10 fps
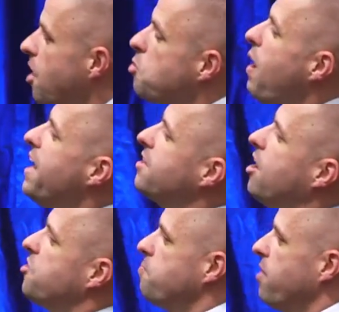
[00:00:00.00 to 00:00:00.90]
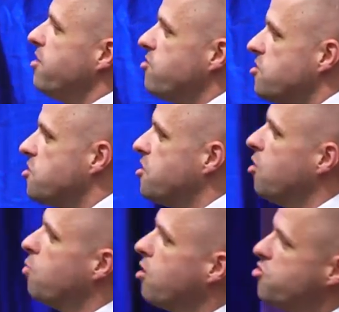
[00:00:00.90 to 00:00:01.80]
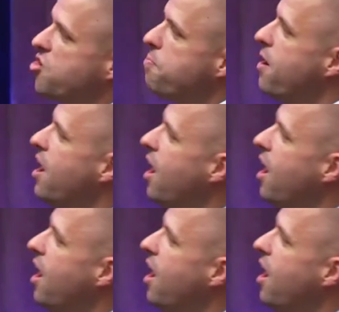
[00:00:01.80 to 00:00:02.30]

Quiet contemplation, still worship,